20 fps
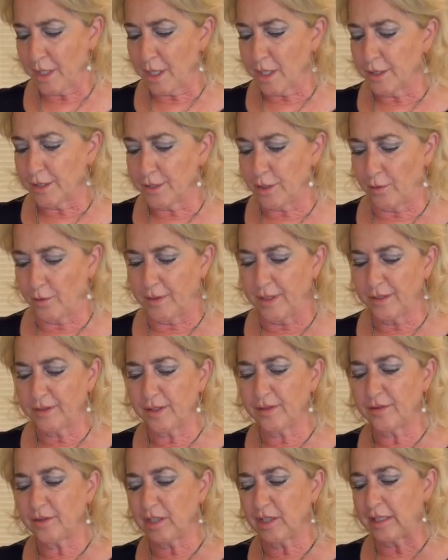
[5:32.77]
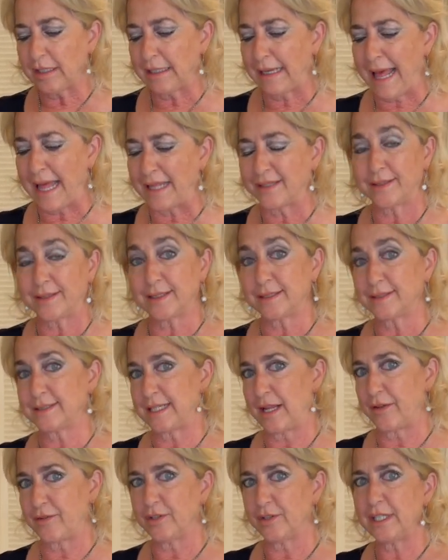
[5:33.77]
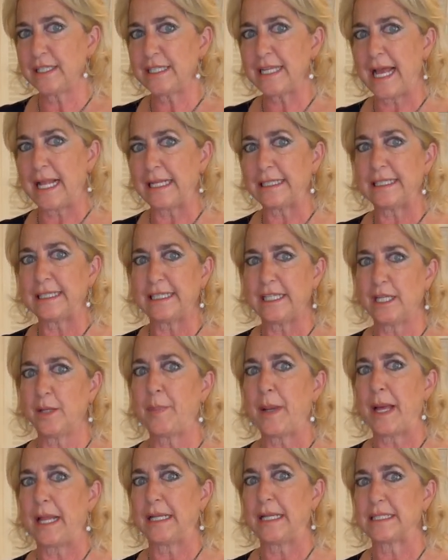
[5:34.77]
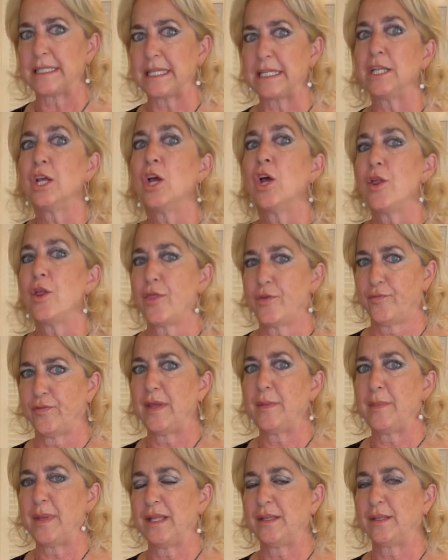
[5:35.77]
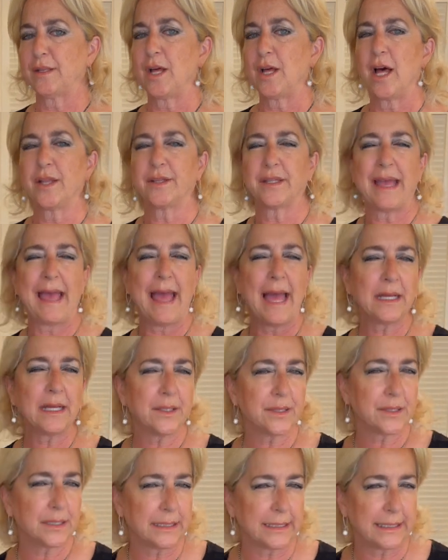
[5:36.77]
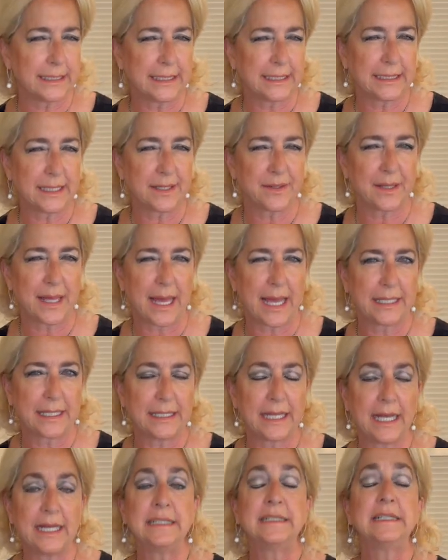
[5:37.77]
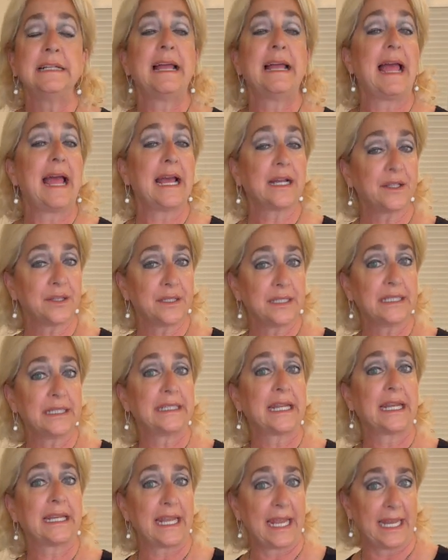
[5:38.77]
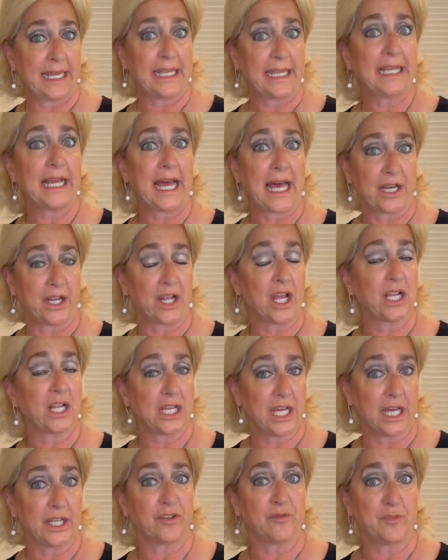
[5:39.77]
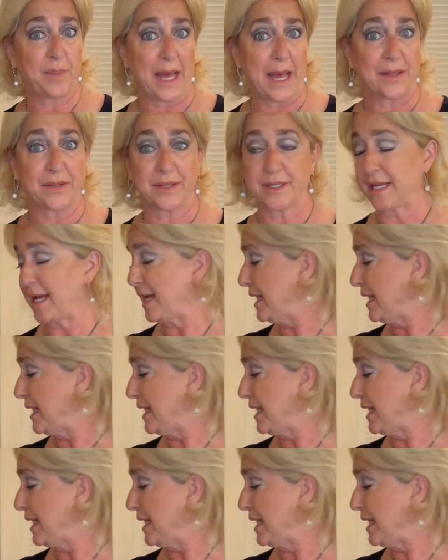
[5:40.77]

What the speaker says: So this is the classic Southern Italian Neapolitan 3-meat sauce. Excellent in lasagna, excellent on any cut of pasta.